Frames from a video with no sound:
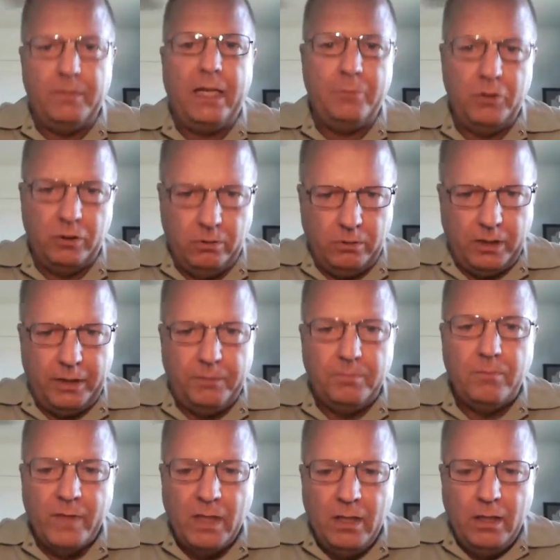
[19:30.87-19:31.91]
yeah, absolutely.
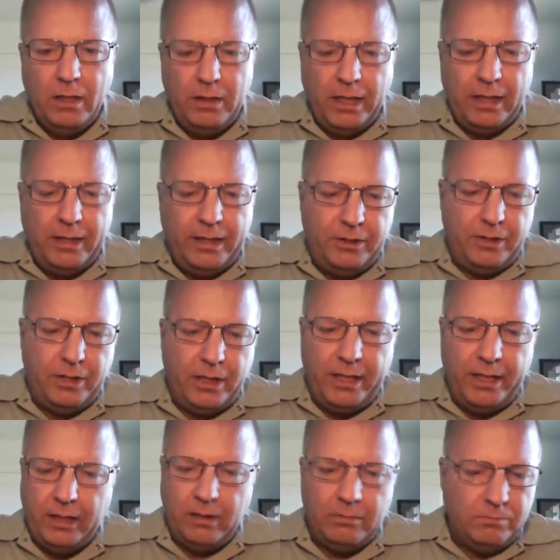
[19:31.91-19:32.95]
Yeah, it's
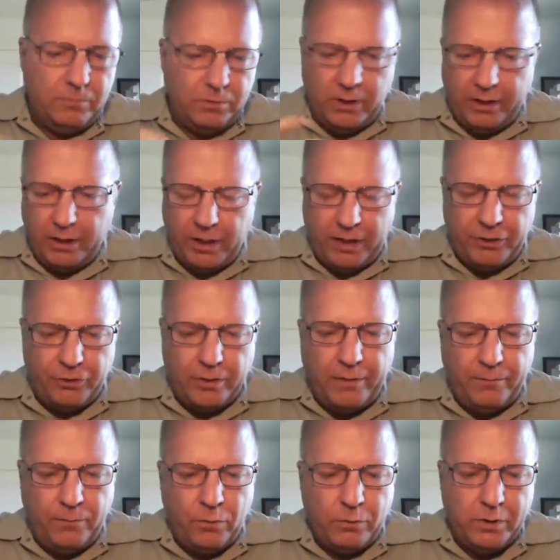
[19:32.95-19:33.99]
a, a, a
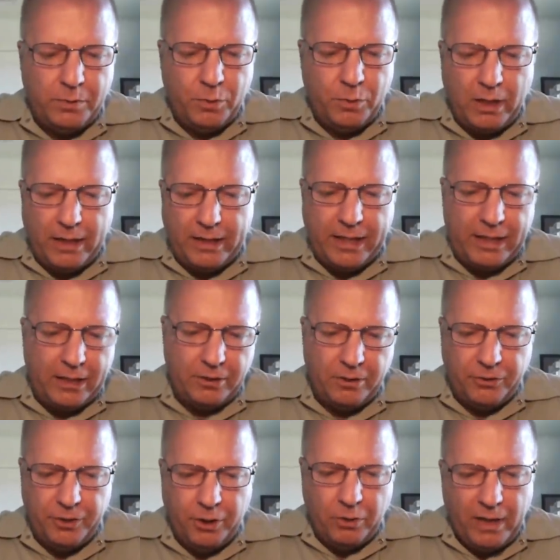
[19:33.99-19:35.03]
straightforward
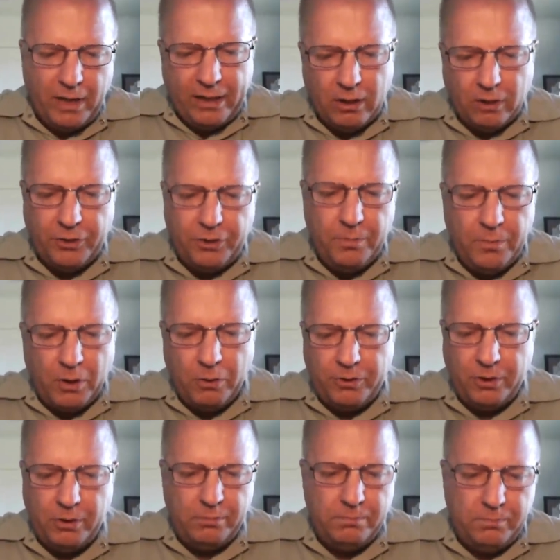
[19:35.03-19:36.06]
broadcast. There's no ARQ
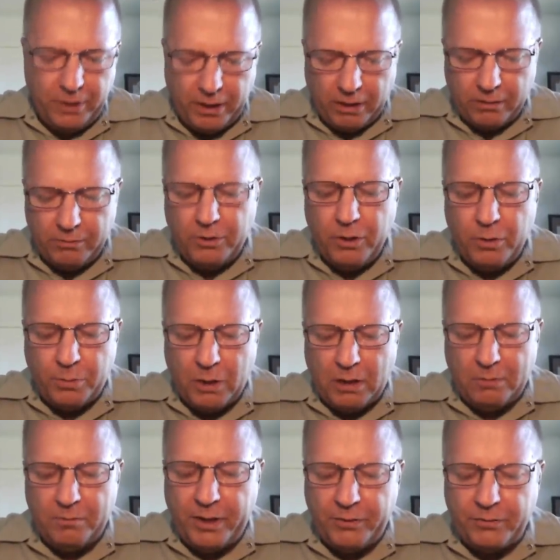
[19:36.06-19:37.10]
mode, so yeah, no
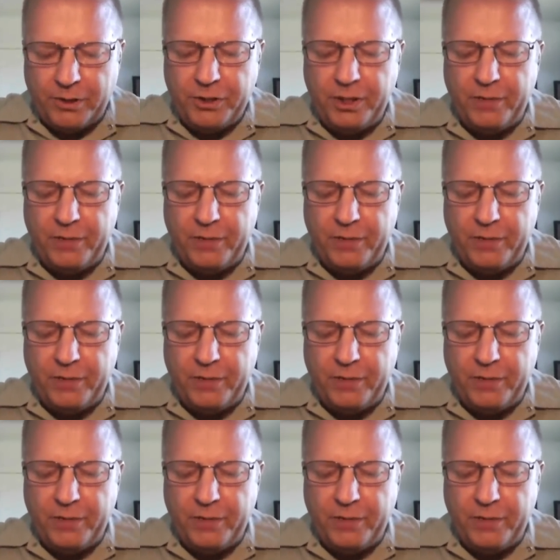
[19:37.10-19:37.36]
problem in